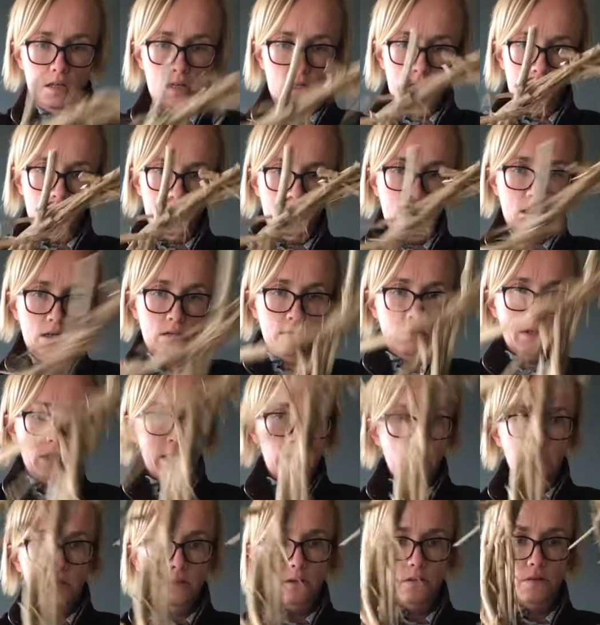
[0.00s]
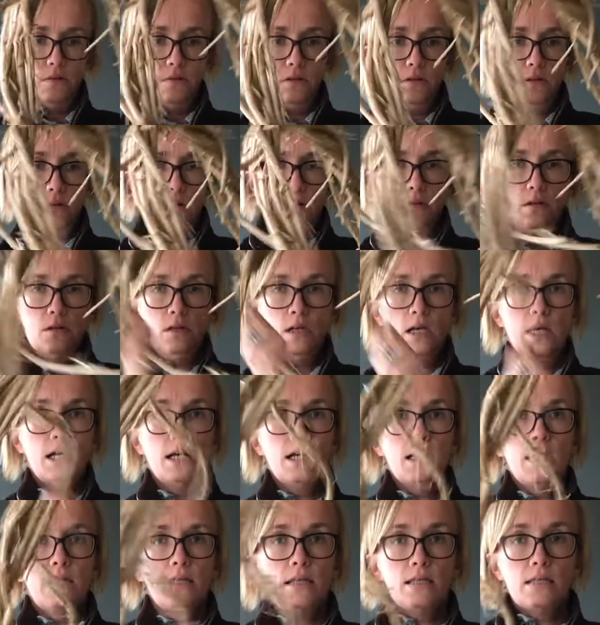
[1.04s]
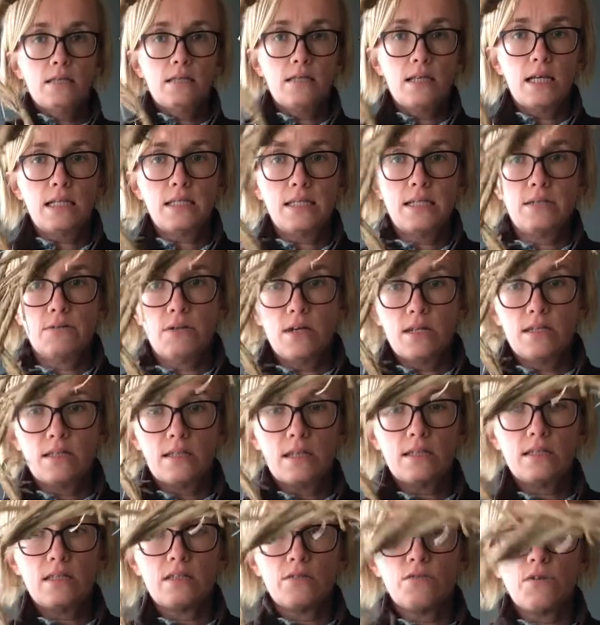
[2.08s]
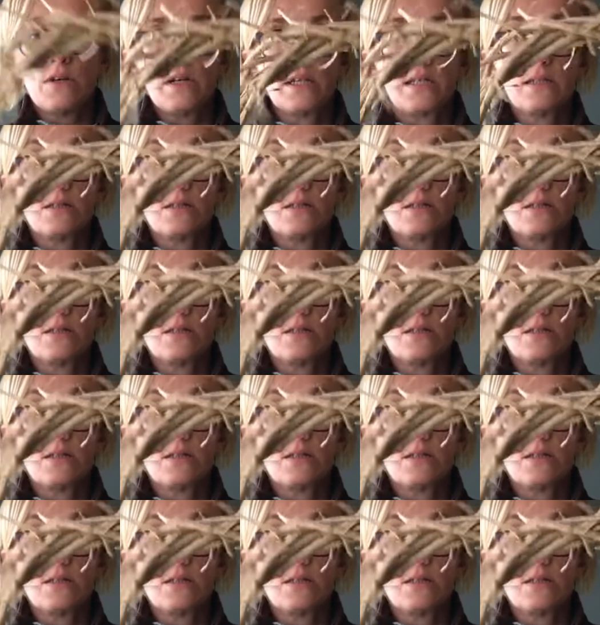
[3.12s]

there we go. And this is actually quite a satisfying,